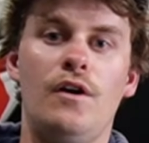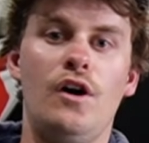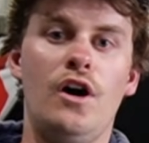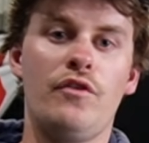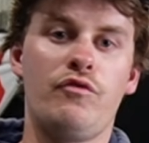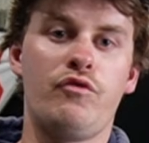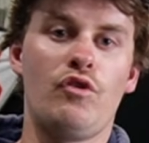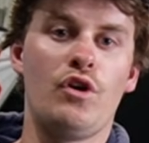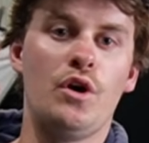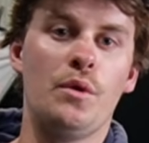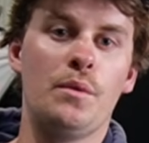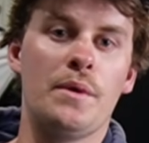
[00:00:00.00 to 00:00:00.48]

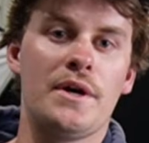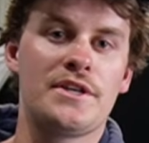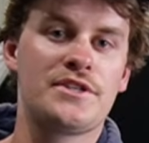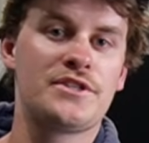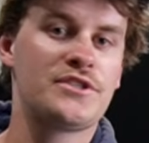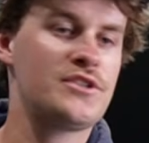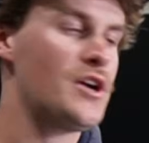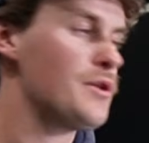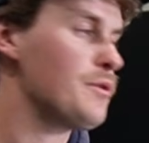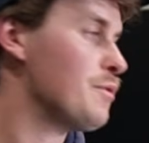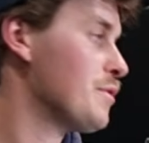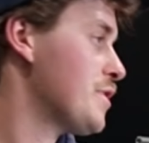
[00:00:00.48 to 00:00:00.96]
Overall, we're
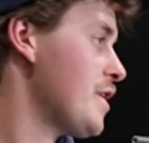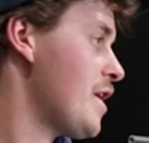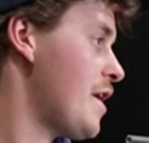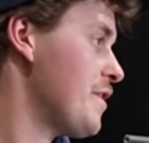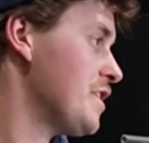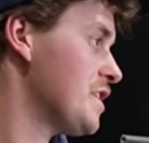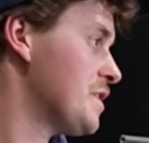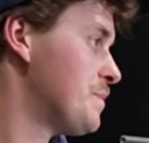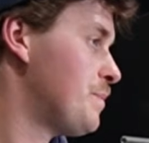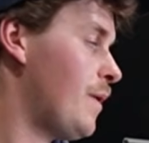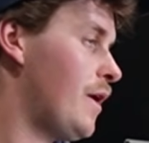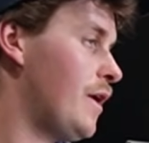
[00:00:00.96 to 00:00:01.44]
stoked with how
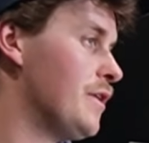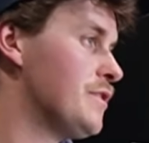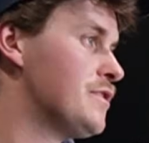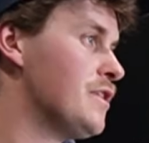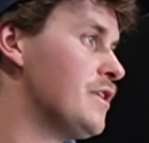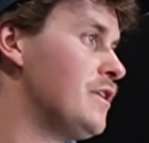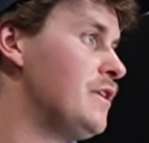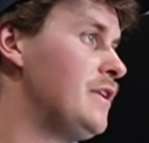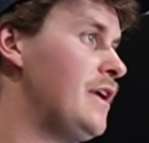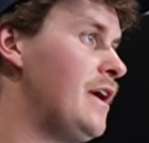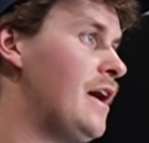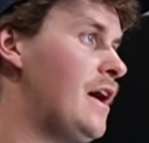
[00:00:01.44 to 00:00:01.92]
this boat
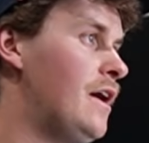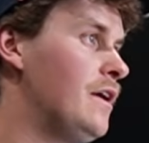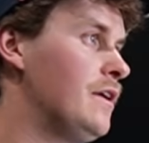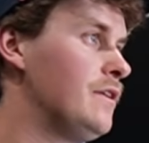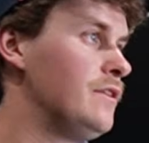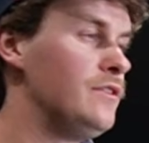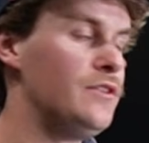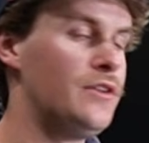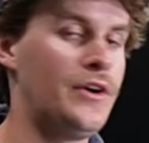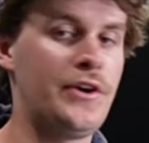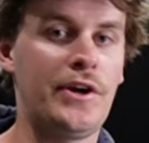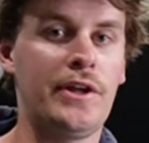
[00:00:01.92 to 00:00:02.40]
turned
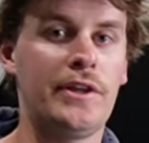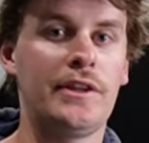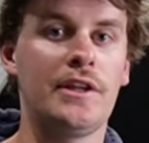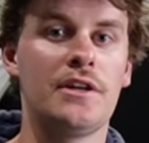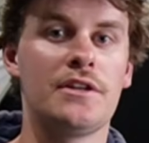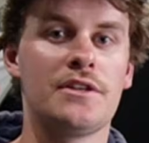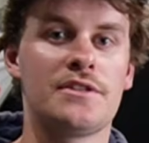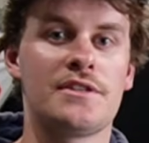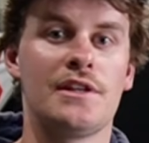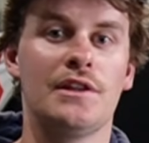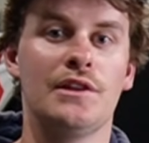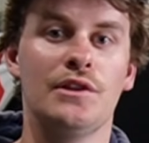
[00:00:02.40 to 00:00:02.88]
out. Not only
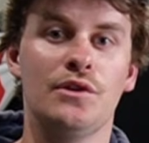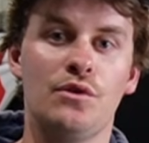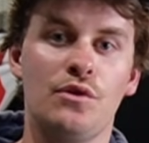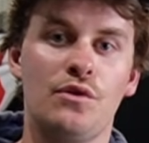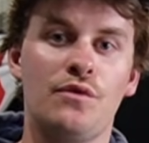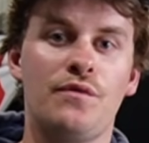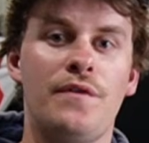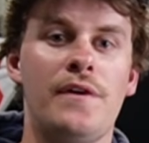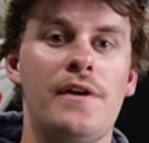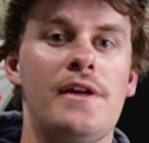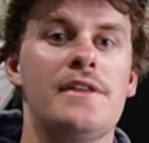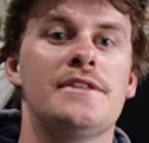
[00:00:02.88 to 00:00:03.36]
does it
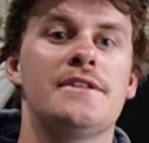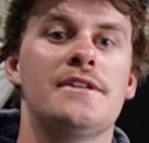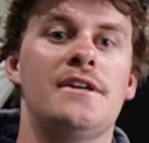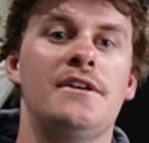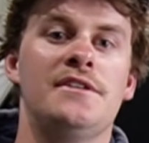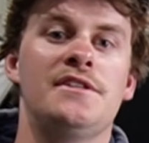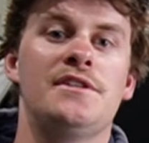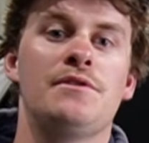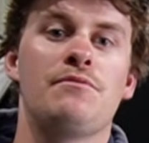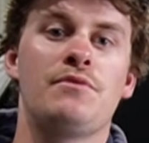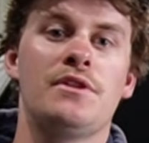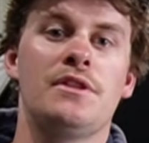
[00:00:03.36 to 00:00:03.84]
look
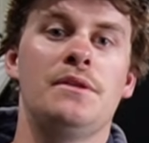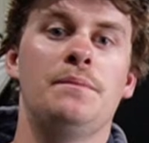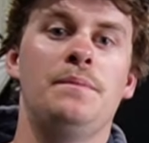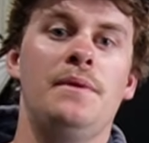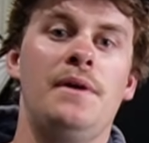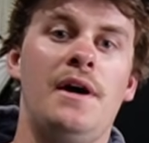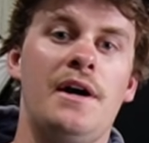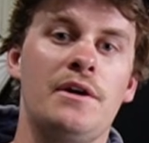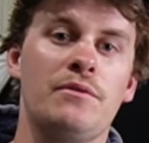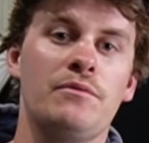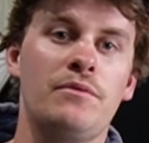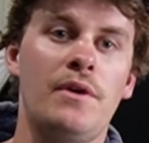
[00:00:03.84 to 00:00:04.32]
fantastic with the
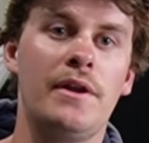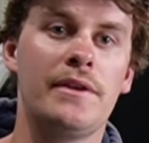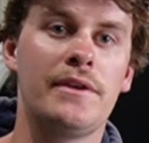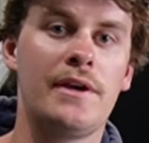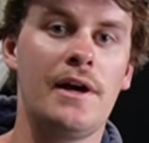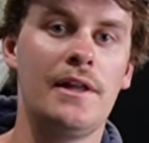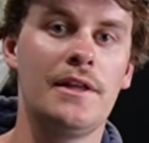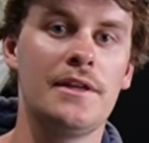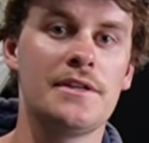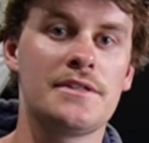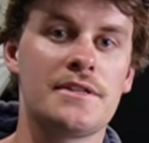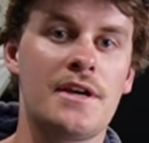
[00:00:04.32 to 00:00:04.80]
black and red
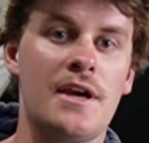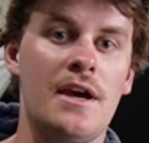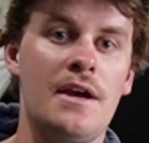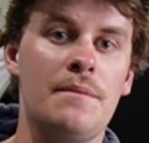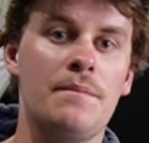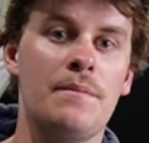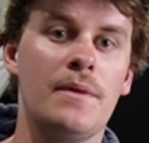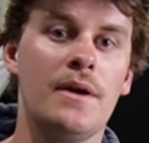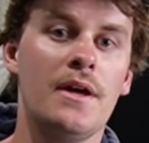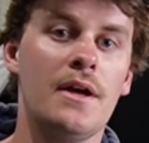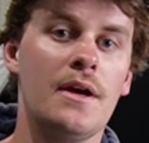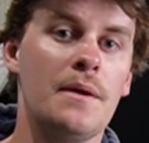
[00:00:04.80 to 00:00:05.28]
color
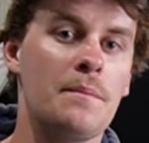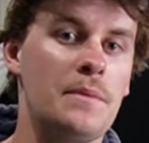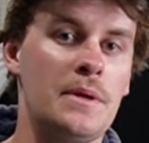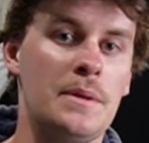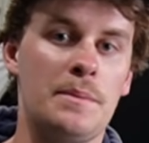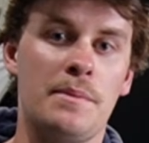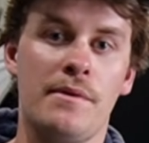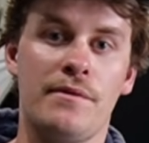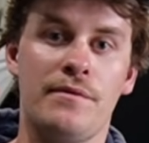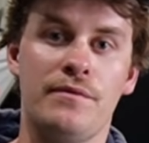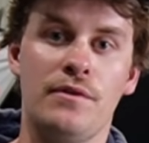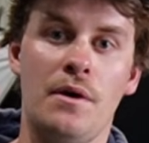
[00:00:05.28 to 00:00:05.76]
scheme,
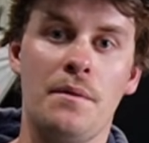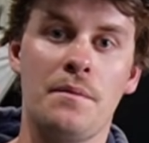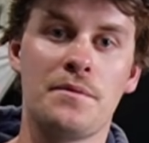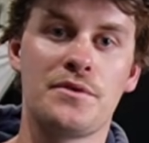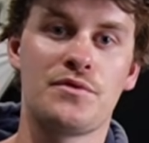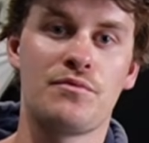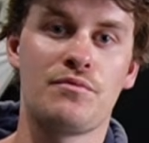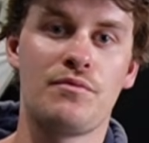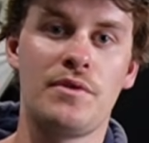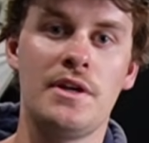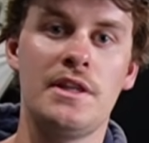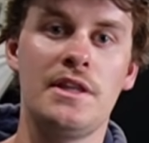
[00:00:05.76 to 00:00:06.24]
but it
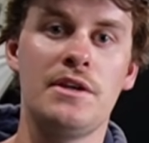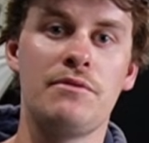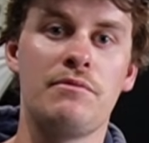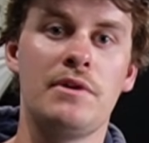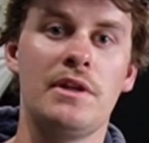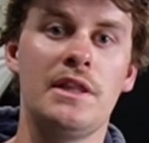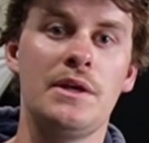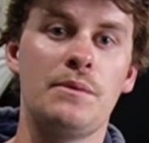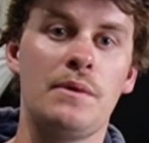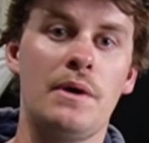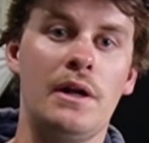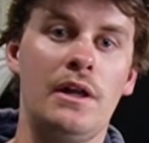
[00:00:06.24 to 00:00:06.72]
performs really,
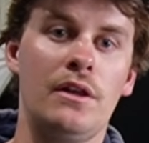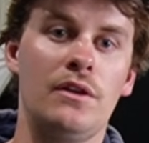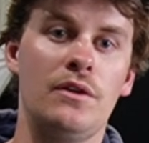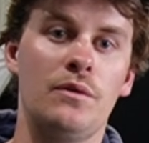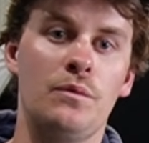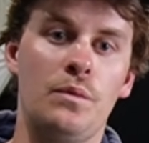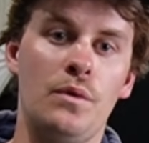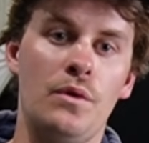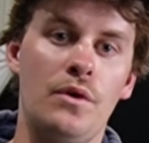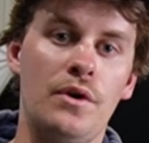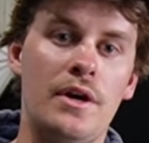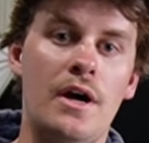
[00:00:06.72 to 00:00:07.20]
really well on the
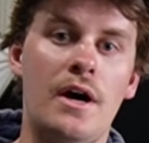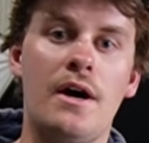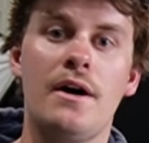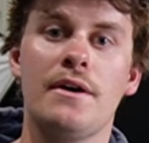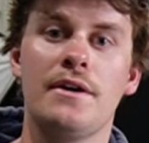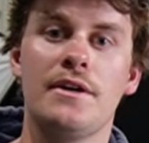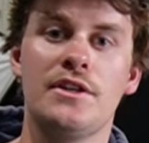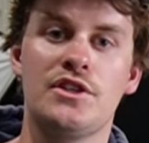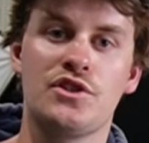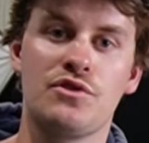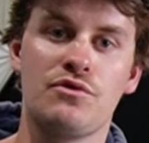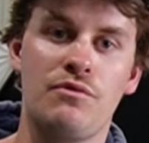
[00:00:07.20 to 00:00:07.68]
water.
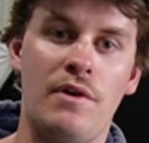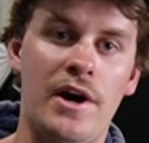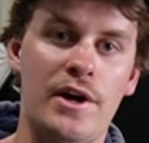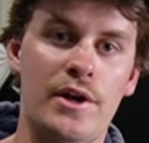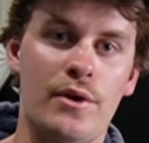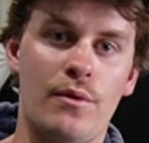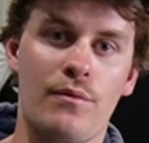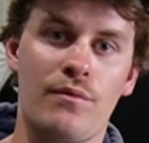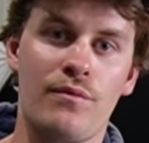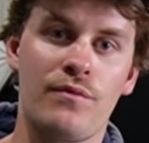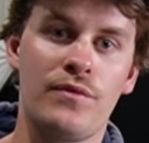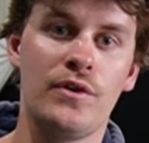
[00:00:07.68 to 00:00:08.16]
It's
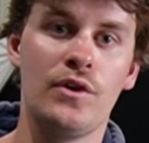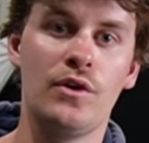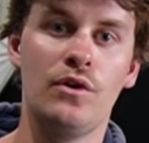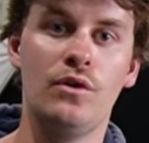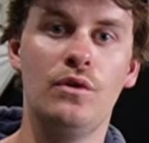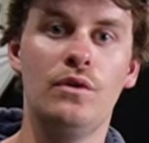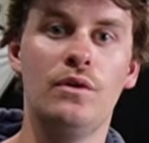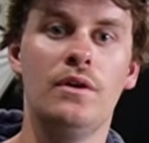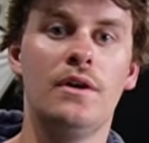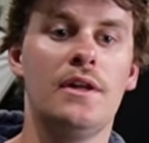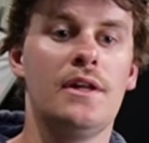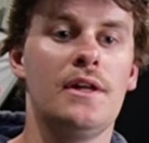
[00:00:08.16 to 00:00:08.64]
great on
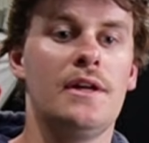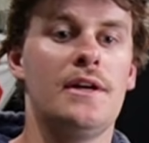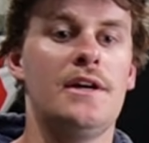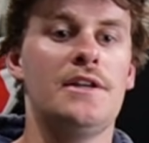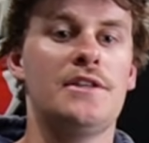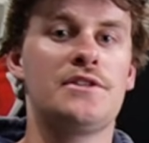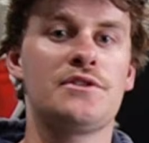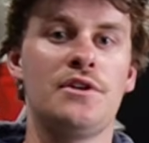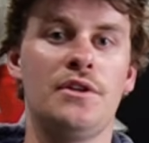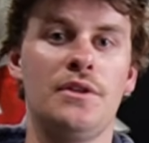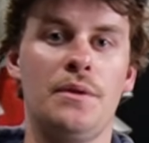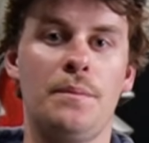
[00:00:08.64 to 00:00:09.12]
fuel.
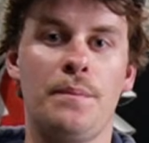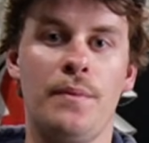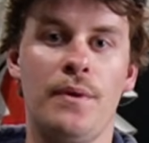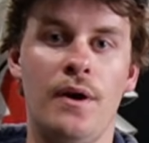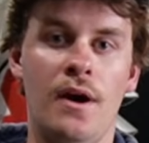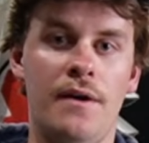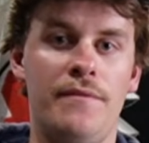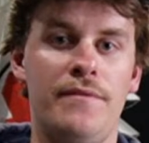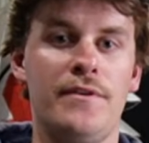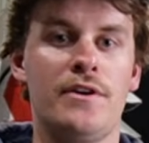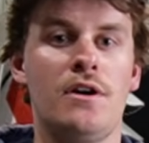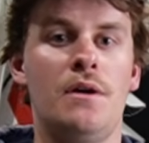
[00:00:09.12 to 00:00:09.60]
It's got the
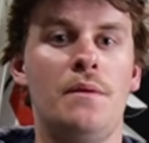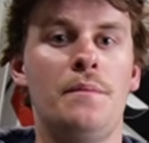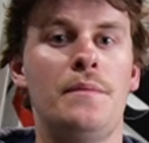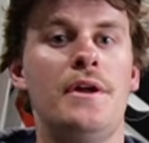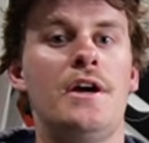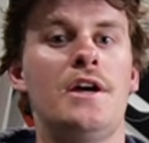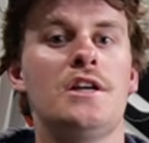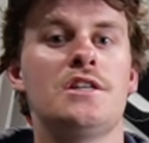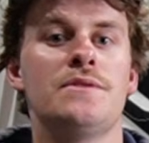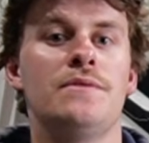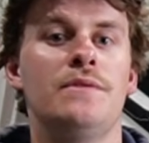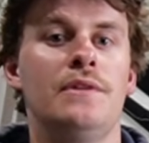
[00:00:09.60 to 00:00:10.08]
perfect
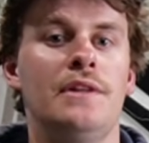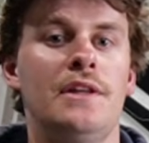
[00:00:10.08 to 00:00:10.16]
combination of